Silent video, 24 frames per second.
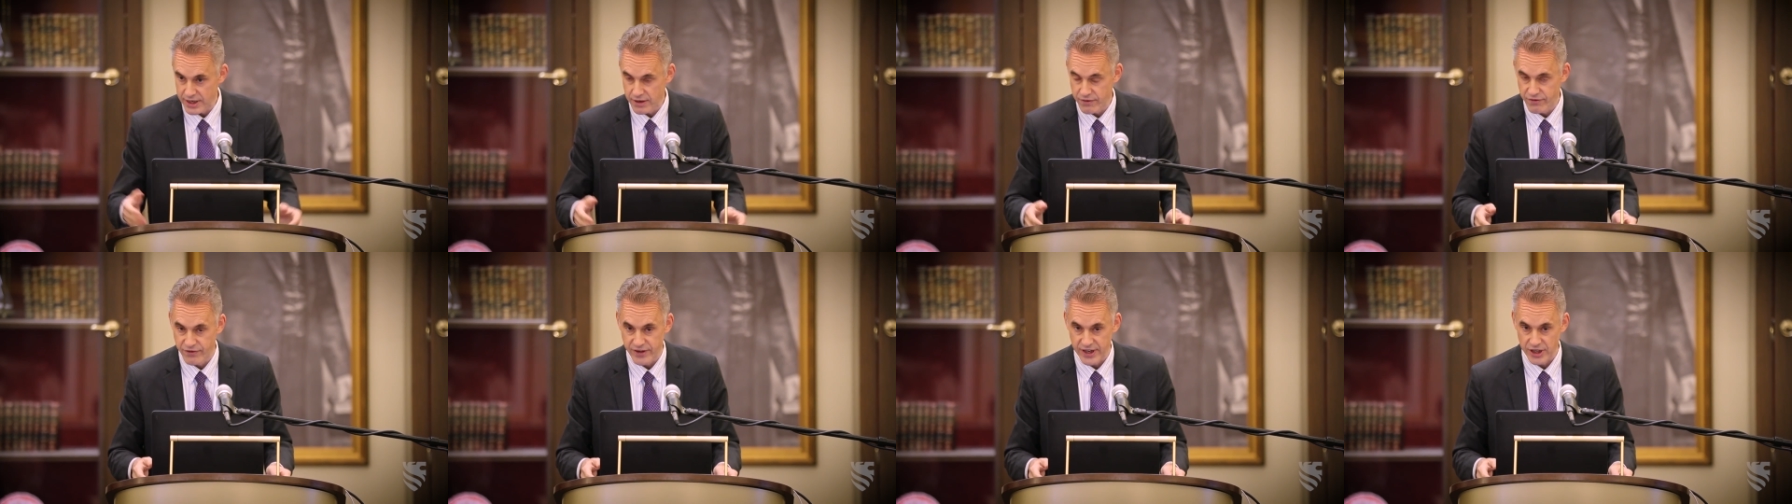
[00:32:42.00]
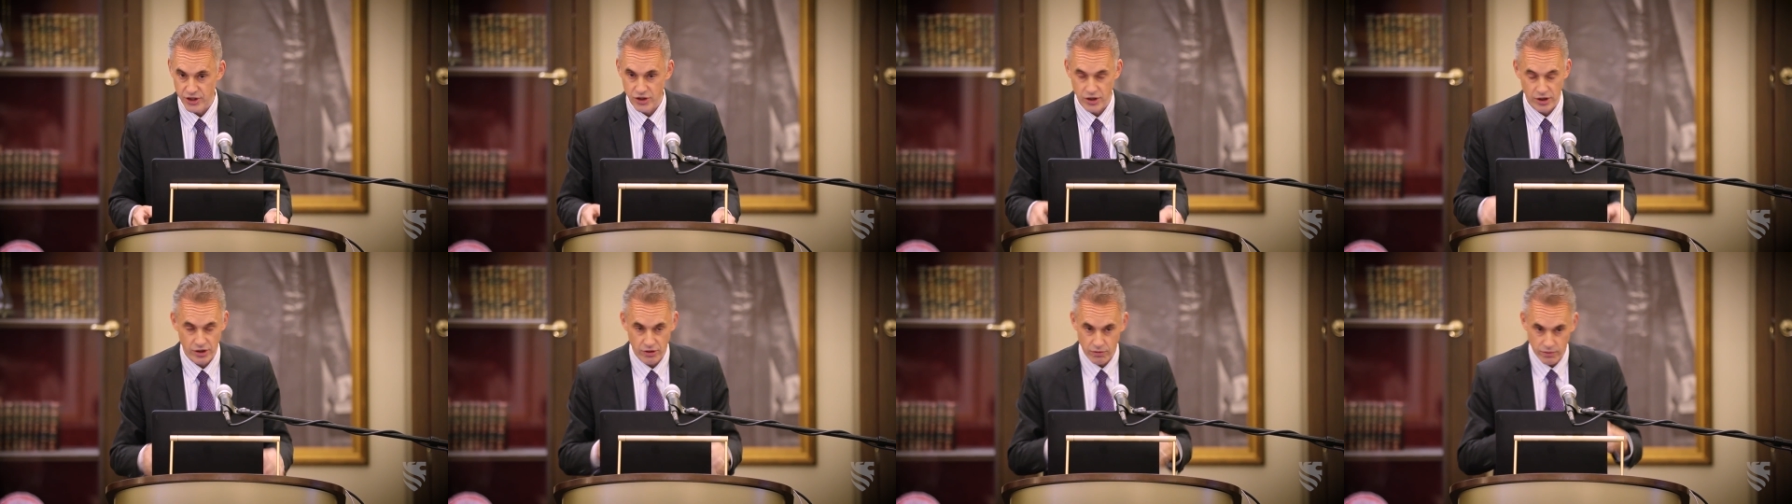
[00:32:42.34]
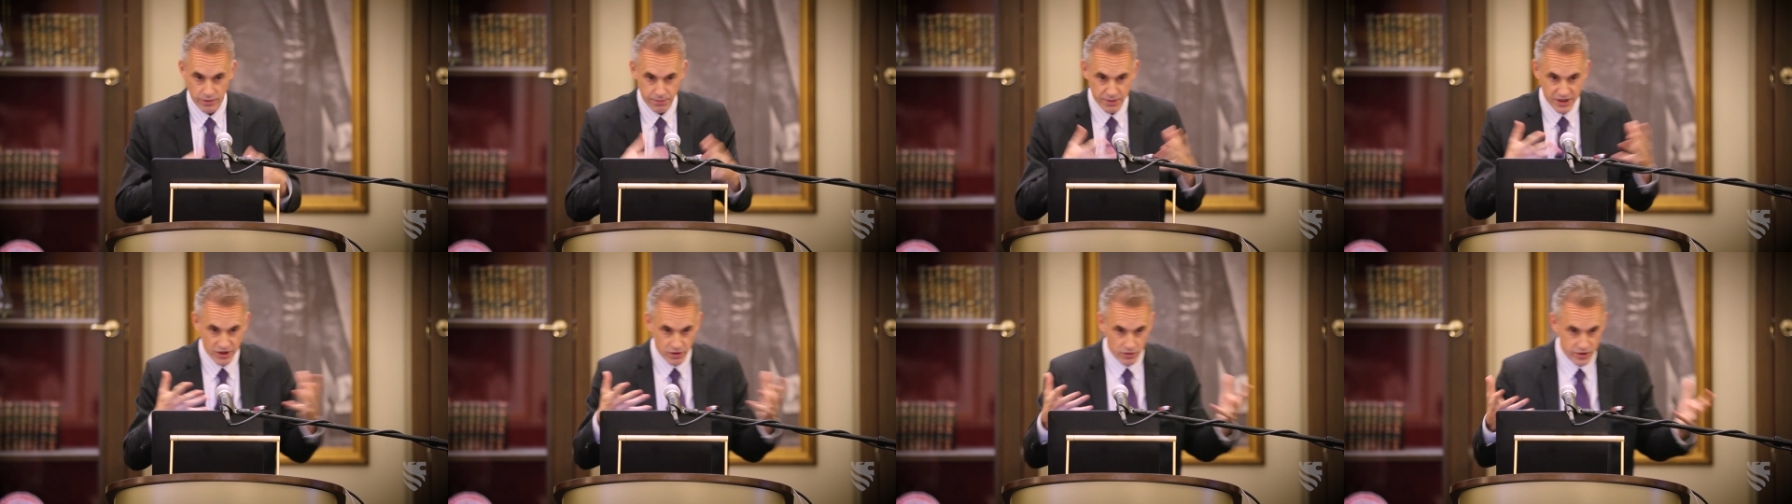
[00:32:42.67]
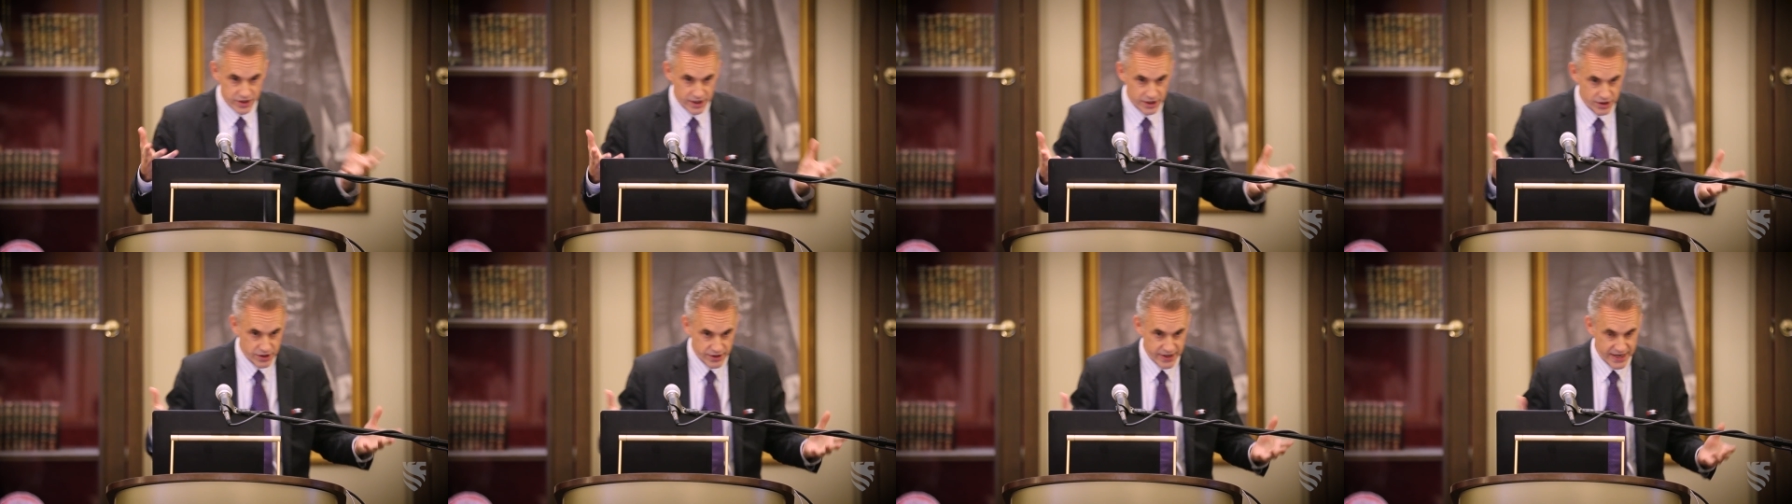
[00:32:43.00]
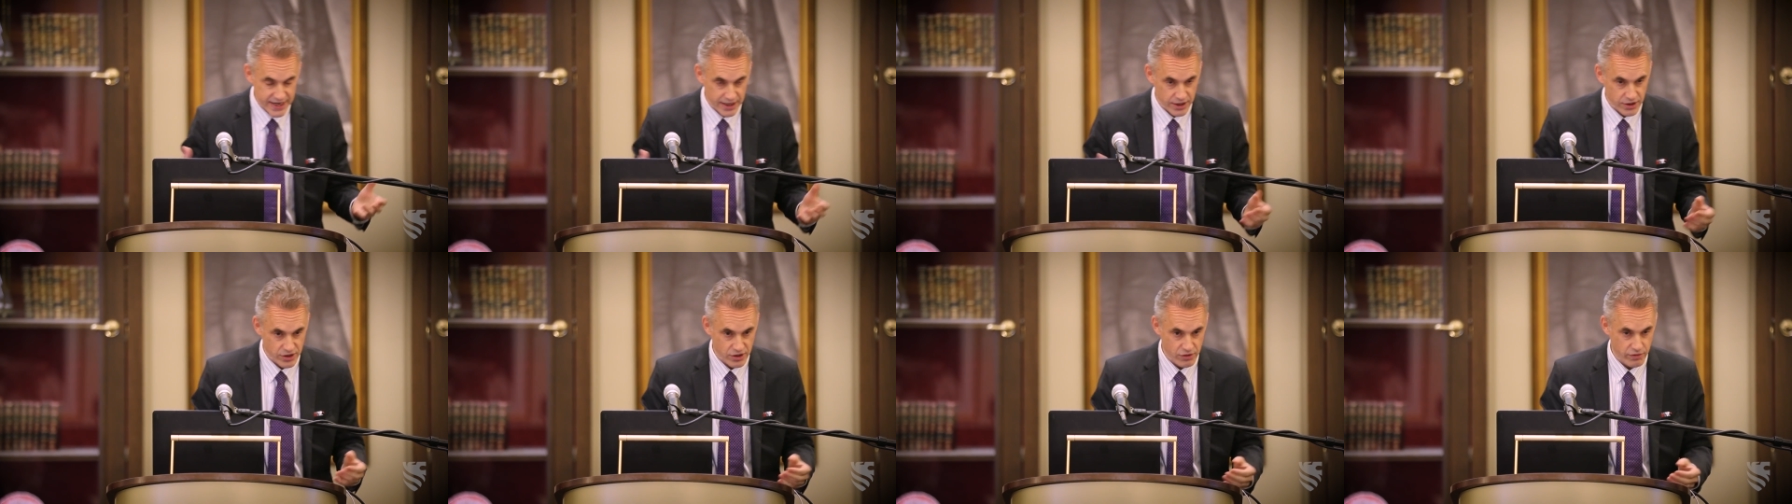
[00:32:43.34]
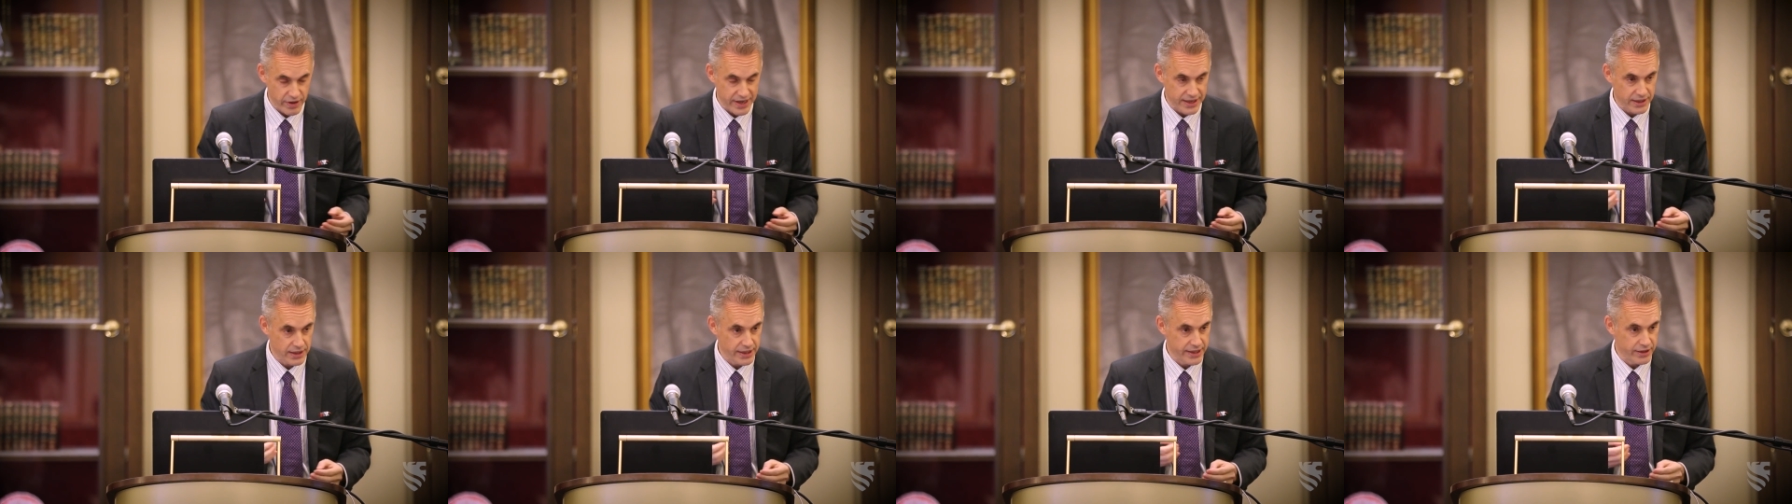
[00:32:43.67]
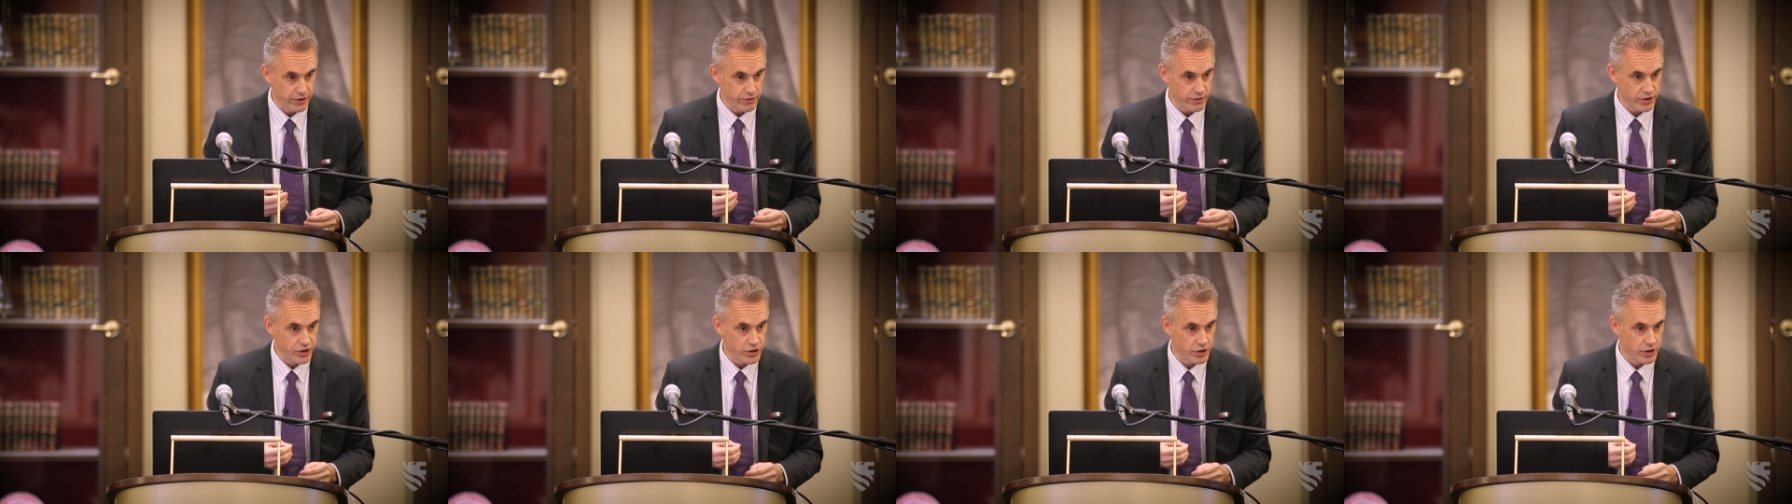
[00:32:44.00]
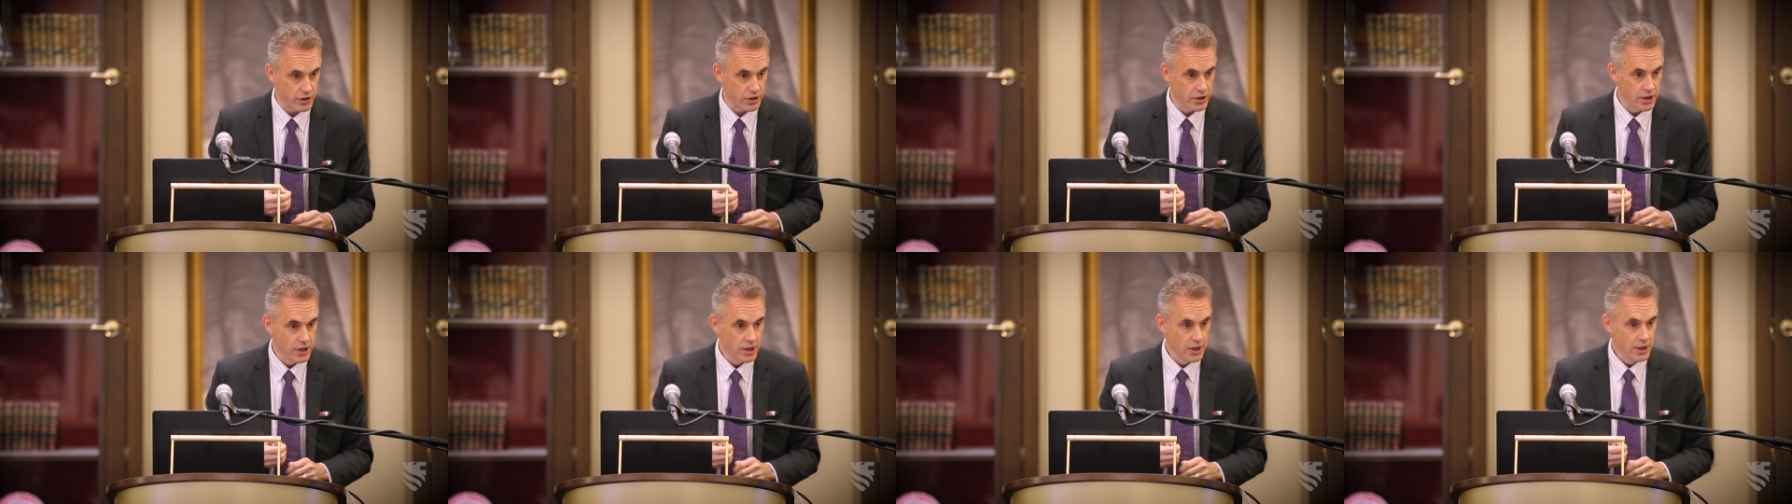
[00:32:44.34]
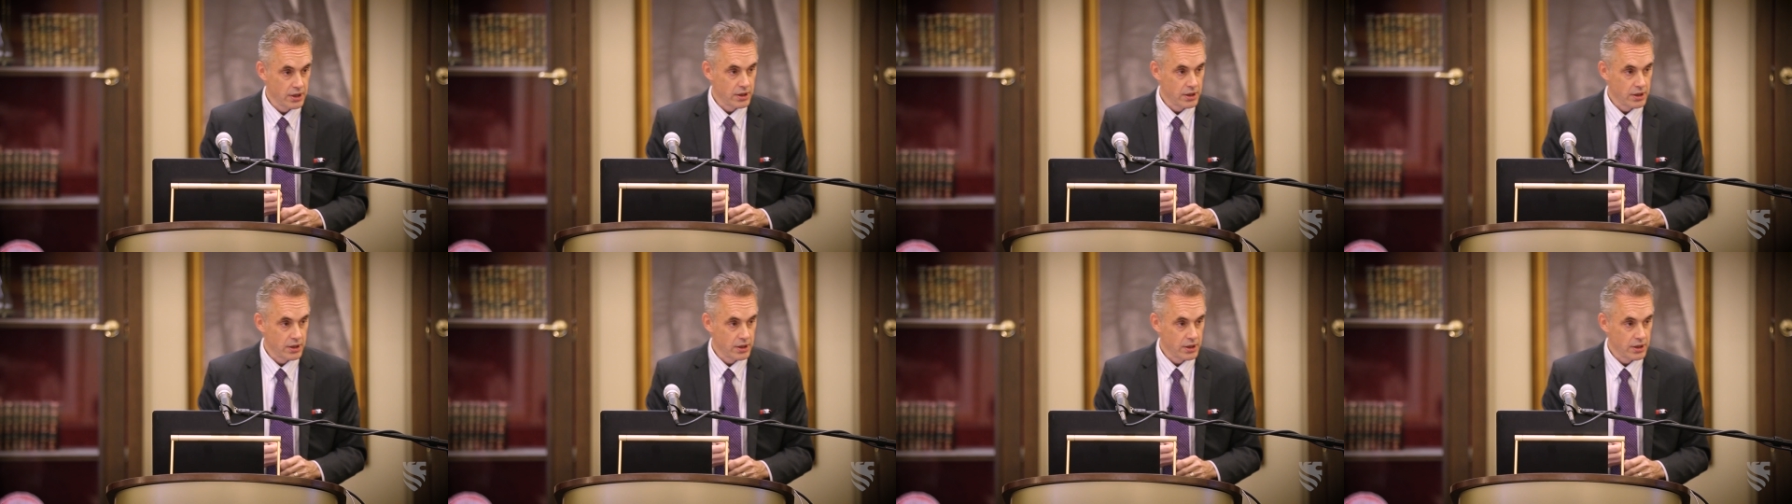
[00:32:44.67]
read fiction. There would be no such thing as great literature.